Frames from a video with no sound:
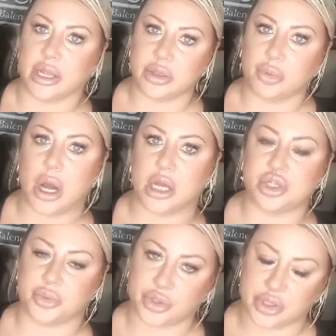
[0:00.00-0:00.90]
in the
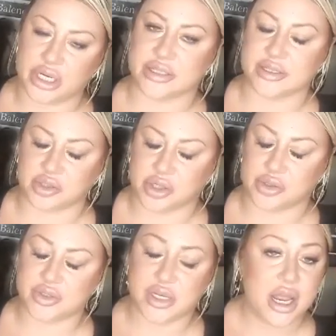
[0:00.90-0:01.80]
wash with your kids'
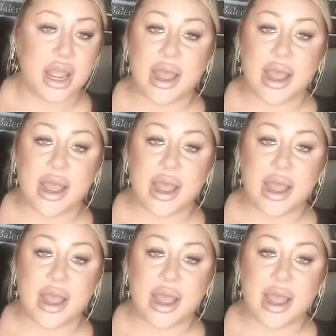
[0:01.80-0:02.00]
clothes.